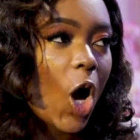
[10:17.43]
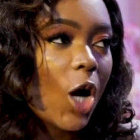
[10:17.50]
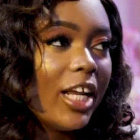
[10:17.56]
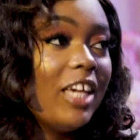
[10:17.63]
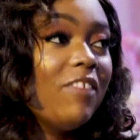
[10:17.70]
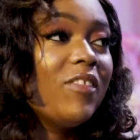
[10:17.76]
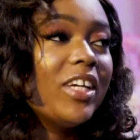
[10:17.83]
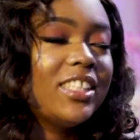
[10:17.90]

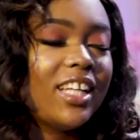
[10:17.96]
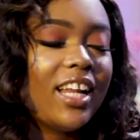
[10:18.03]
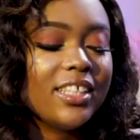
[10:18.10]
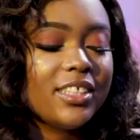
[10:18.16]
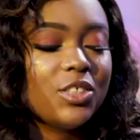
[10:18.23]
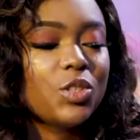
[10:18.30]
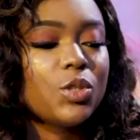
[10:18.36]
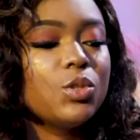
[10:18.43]
Yeah.
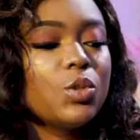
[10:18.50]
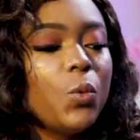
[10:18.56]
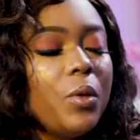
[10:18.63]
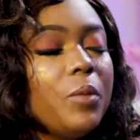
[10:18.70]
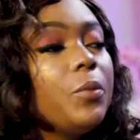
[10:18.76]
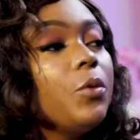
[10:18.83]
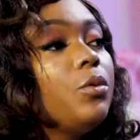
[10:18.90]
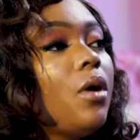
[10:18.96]
Evangelization. So
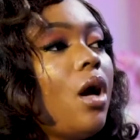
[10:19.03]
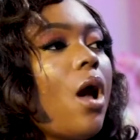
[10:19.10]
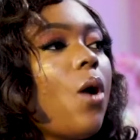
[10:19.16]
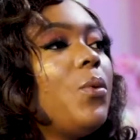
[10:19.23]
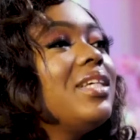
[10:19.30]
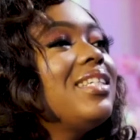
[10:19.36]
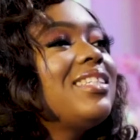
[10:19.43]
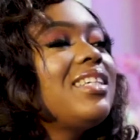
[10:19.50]
people,
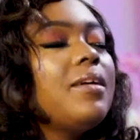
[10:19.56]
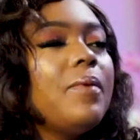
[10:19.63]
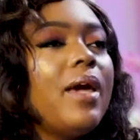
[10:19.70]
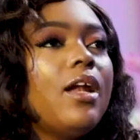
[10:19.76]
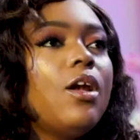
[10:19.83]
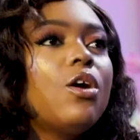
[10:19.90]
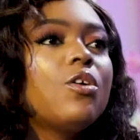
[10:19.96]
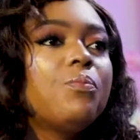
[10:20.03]
we see
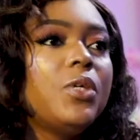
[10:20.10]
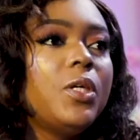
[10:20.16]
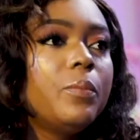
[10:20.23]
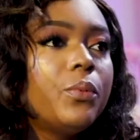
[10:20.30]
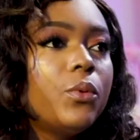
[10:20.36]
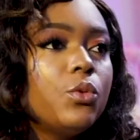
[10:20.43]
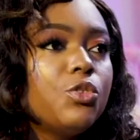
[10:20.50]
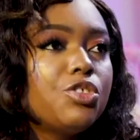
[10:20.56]
a lot of
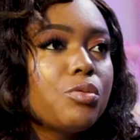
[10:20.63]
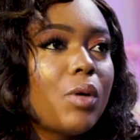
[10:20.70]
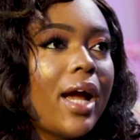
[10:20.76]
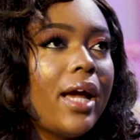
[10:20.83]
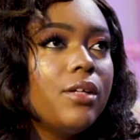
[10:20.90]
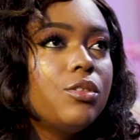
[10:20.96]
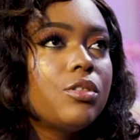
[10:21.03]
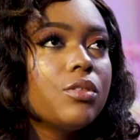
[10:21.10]
people
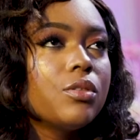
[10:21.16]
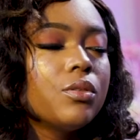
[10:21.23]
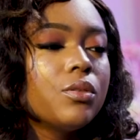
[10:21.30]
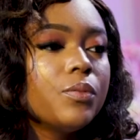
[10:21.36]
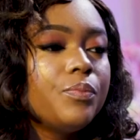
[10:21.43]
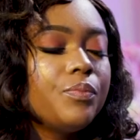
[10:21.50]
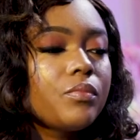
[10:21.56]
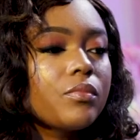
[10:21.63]
trying to